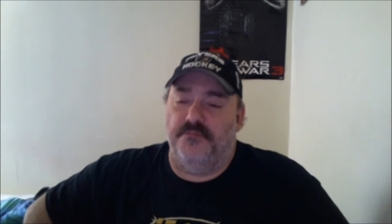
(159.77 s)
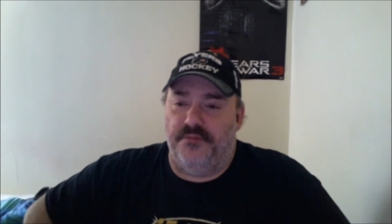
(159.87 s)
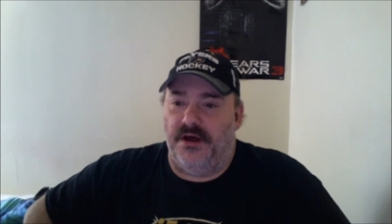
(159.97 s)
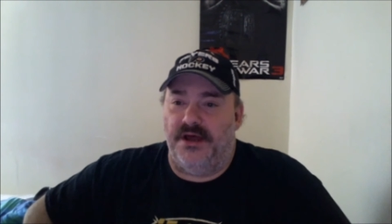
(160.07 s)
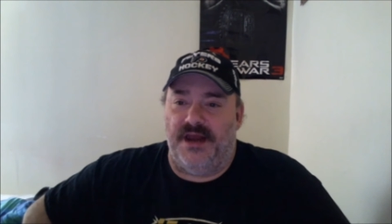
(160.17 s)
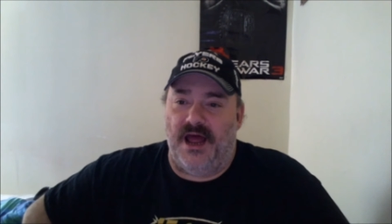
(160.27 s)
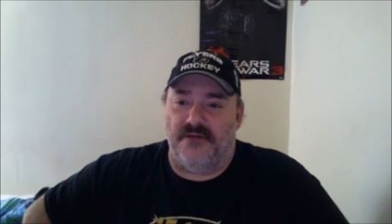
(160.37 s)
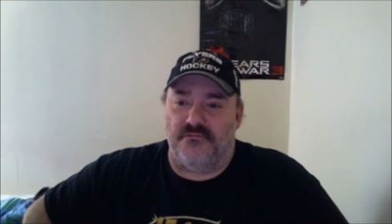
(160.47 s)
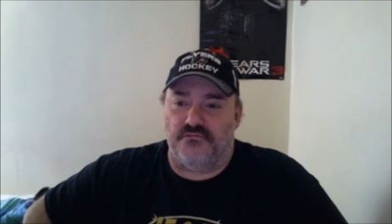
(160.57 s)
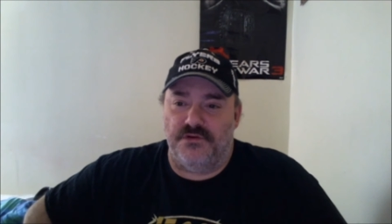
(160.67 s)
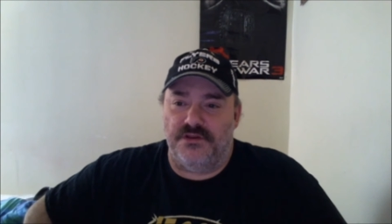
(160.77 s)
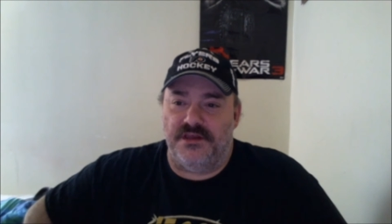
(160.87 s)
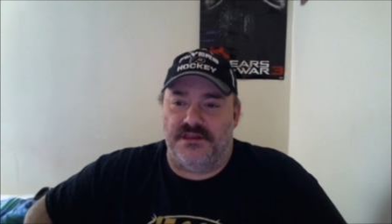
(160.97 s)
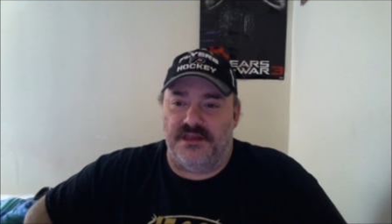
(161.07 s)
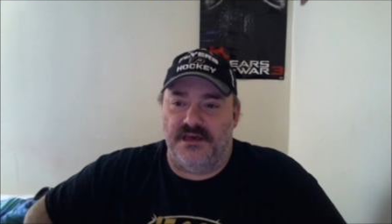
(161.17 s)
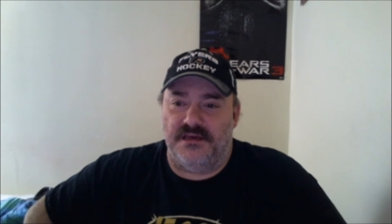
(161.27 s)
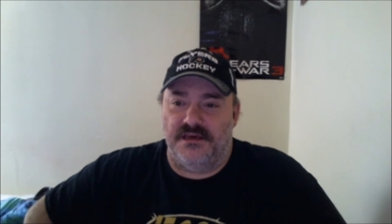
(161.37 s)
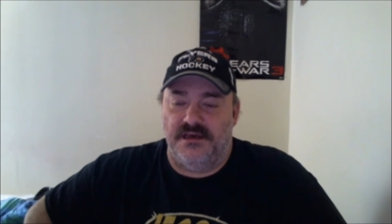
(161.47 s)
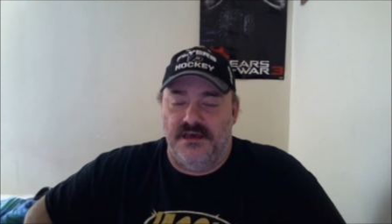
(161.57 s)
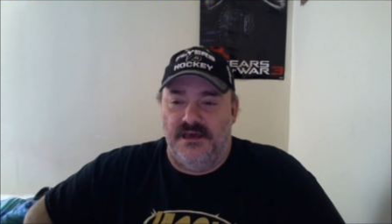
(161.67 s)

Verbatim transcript: but I really think